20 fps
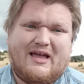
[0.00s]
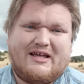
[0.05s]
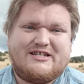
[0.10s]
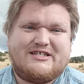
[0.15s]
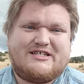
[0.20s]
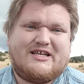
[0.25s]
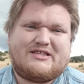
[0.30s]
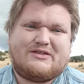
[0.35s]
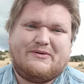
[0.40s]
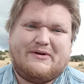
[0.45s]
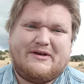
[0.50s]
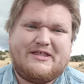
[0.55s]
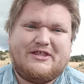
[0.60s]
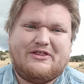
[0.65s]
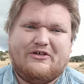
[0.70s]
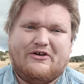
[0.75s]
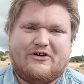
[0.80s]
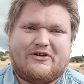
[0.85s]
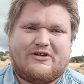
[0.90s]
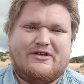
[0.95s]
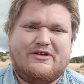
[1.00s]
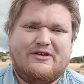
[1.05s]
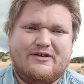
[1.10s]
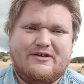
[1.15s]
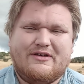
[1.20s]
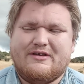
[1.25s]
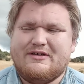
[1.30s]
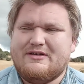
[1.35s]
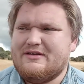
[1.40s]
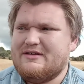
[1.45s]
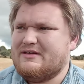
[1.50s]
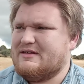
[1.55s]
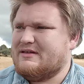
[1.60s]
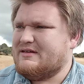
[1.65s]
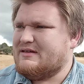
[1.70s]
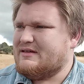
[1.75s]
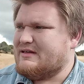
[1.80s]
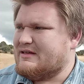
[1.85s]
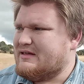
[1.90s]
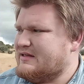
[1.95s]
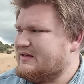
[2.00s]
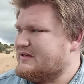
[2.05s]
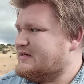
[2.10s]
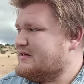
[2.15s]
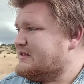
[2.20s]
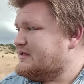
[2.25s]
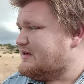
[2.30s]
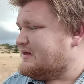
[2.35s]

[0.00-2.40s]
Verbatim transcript: like the way they look. Uh,